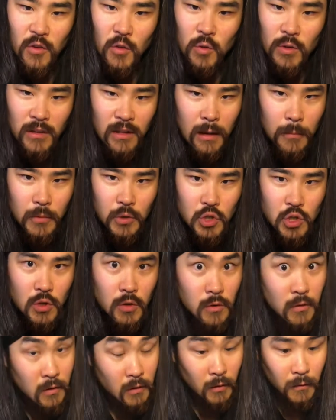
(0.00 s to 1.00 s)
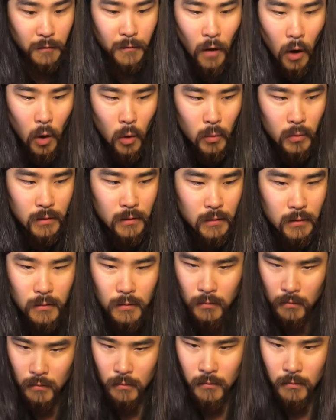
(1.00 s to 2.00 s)
tune the temperature using your phone.
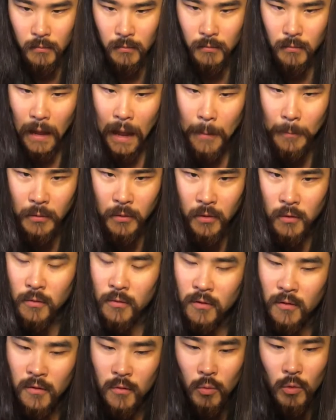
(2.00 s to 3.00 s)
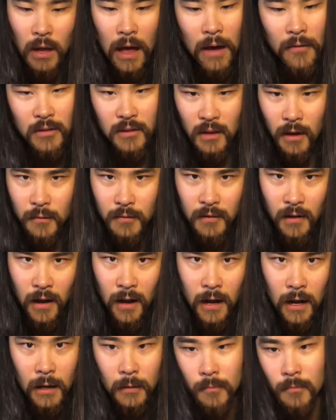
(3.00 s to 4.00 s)
Apple users will have a tough
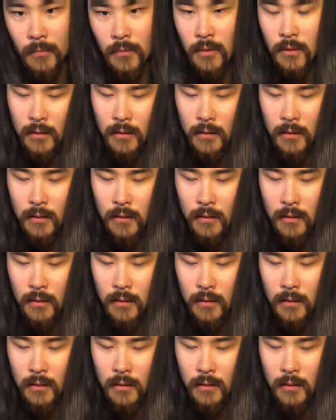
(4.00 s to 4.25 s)
time.